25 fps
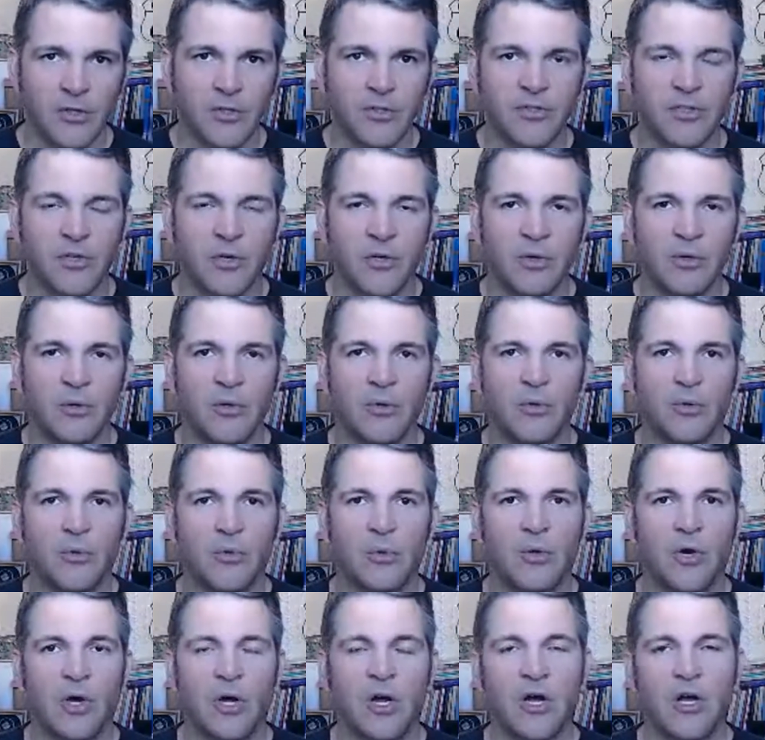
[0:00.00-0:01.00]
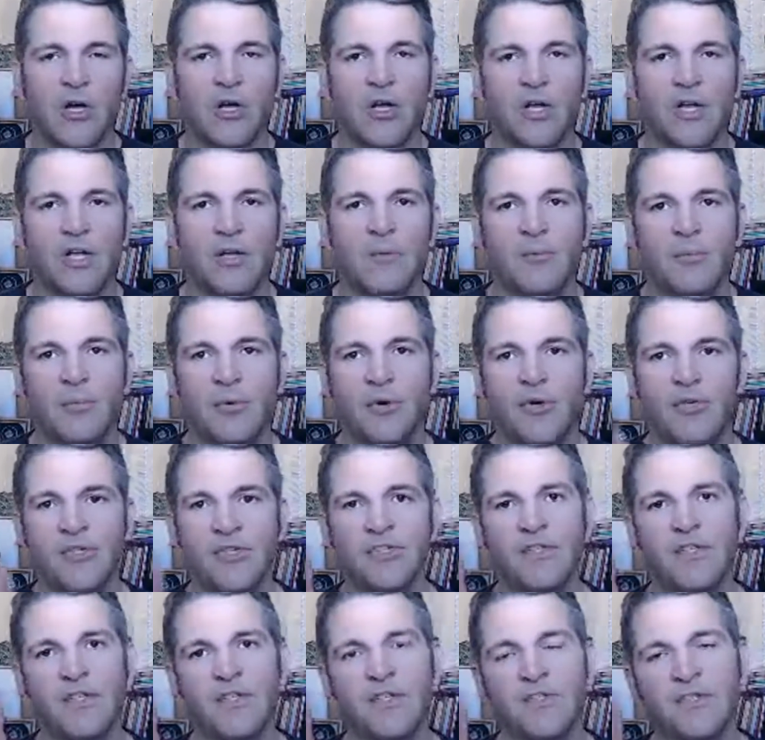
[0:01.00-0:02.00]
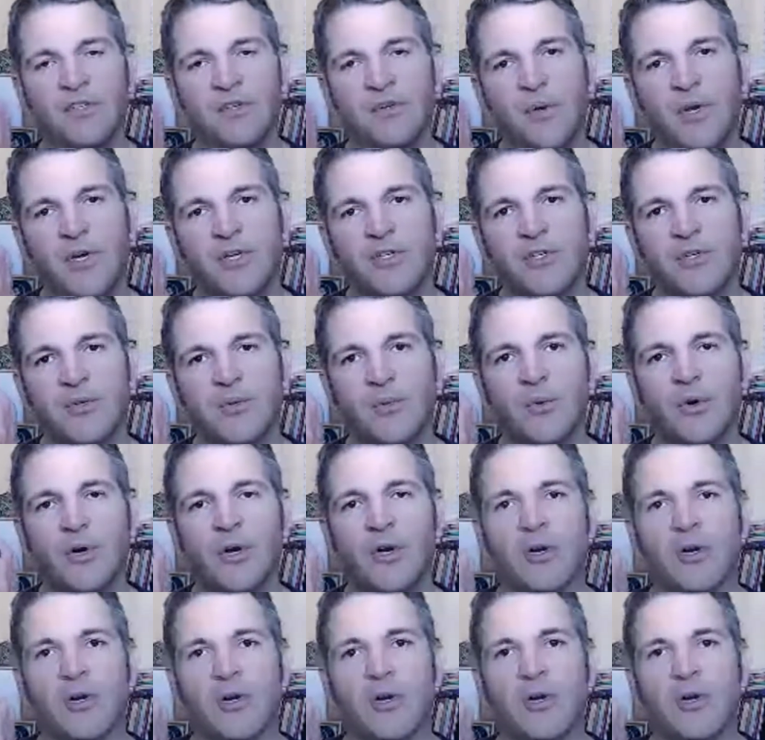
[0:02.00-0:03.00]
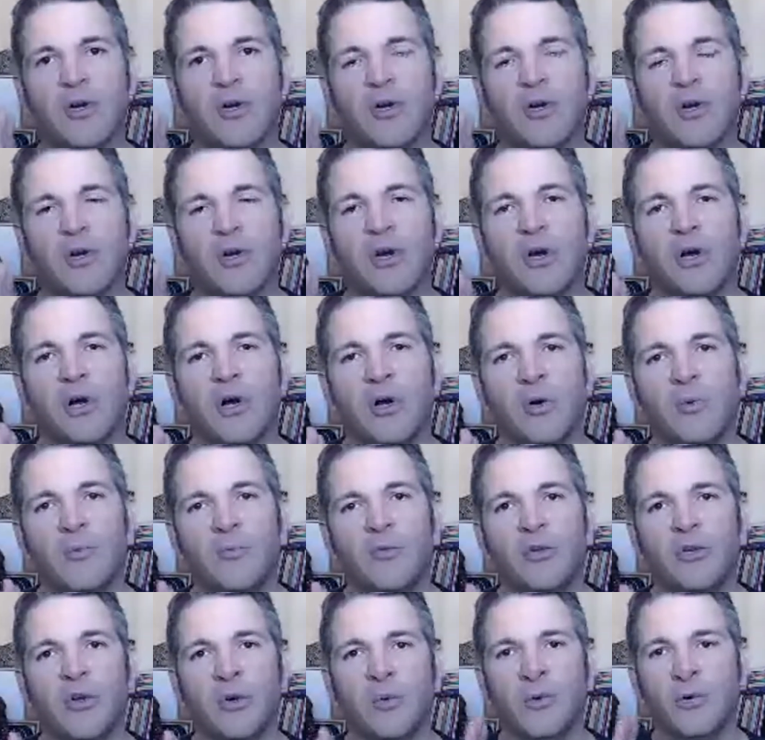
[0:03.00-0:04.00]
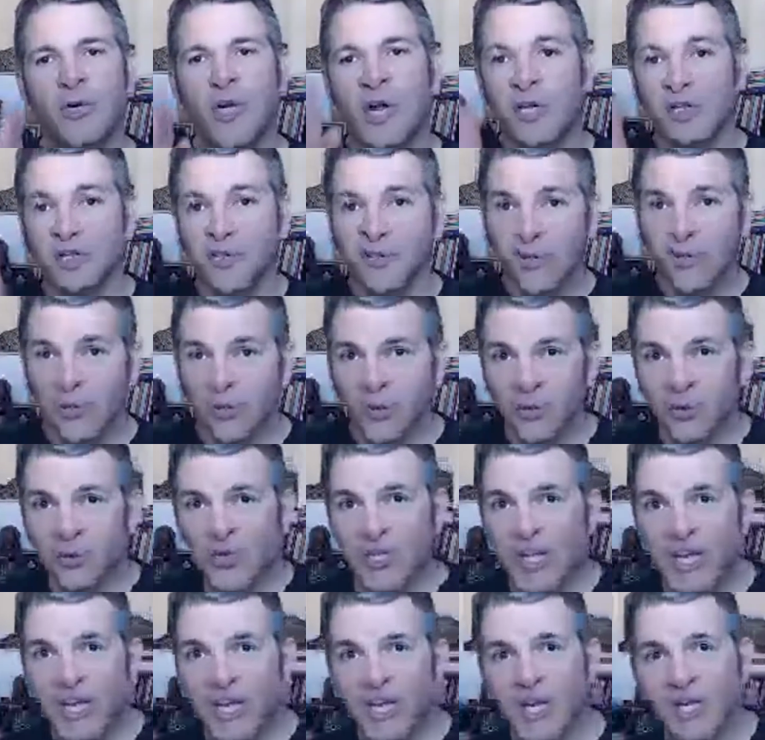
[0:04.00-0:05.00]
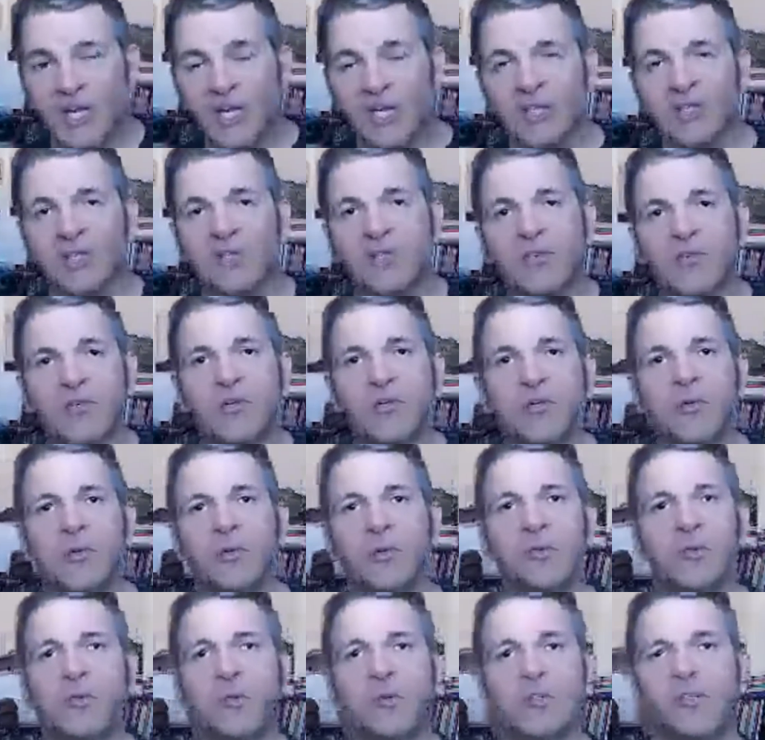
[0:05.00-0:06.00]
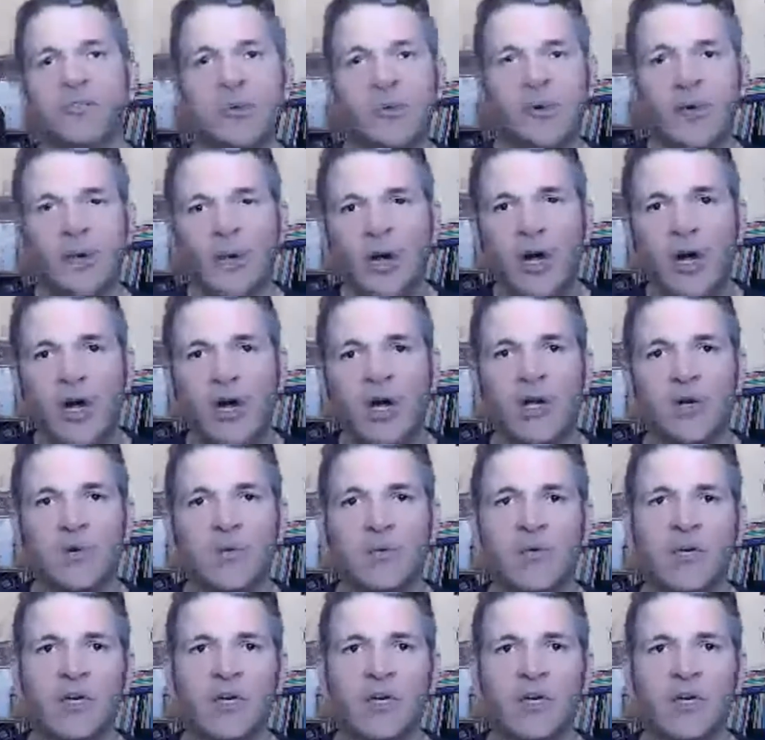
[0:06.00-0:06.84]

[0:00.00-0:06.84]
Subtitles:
So it puts us in the situation where we're not too leaning into what's going on.